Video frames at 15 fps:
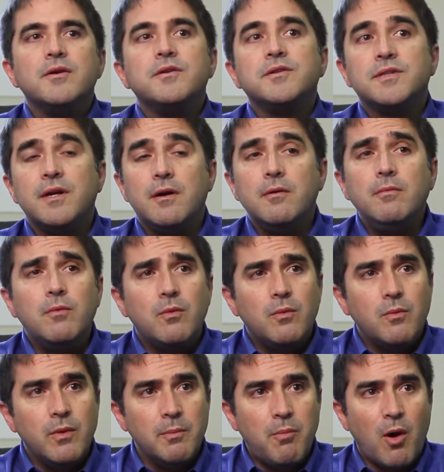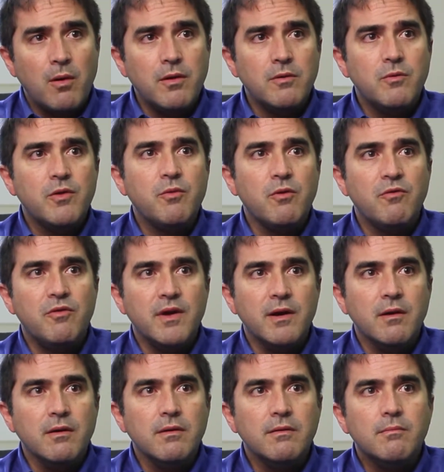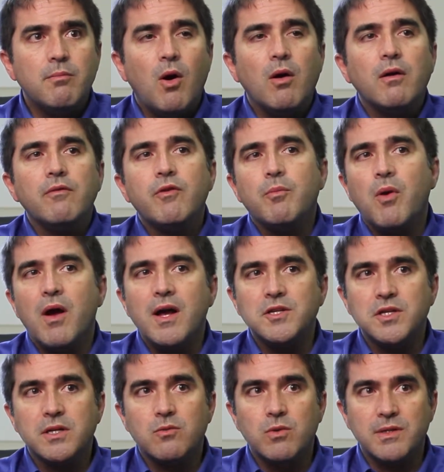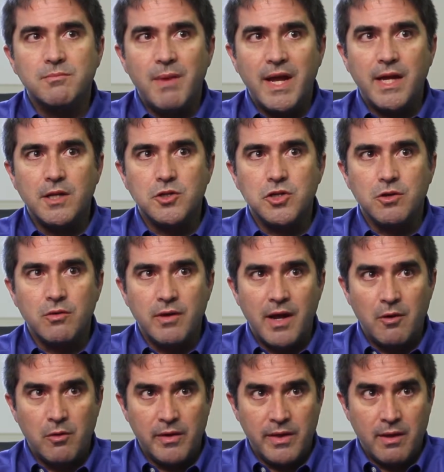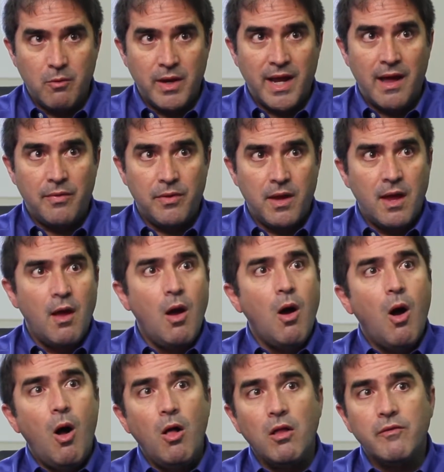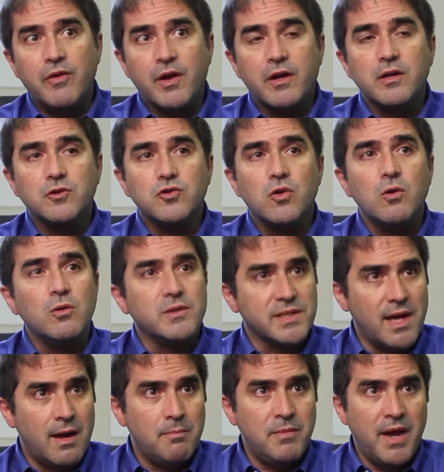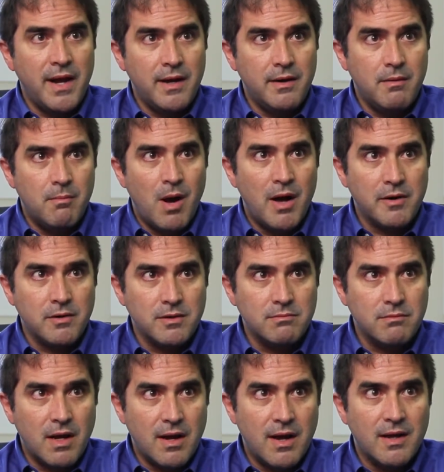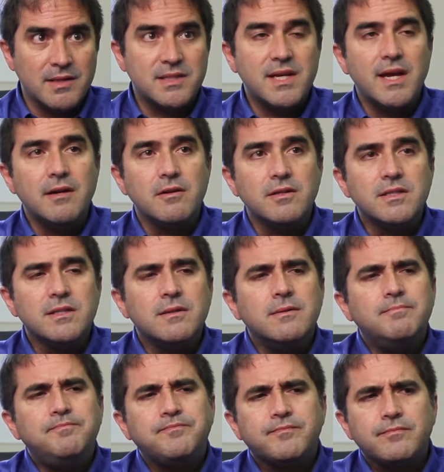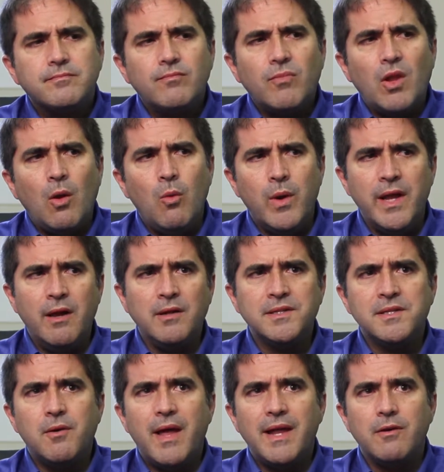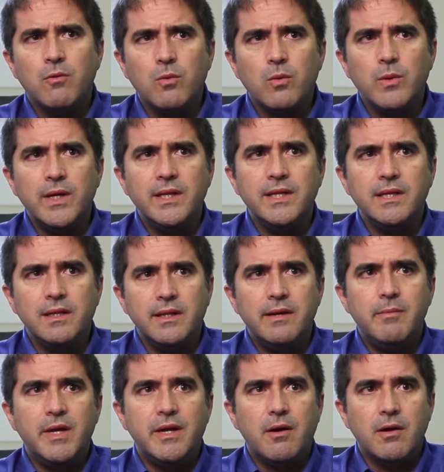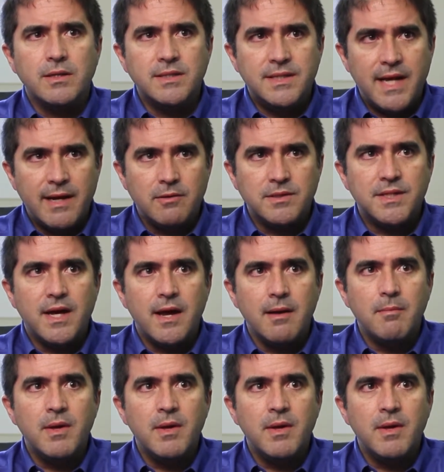So we partnered with Revere. Part of the project was making sure not only that we got all of the controls updated to modern standards, we also had to really limit our downtime.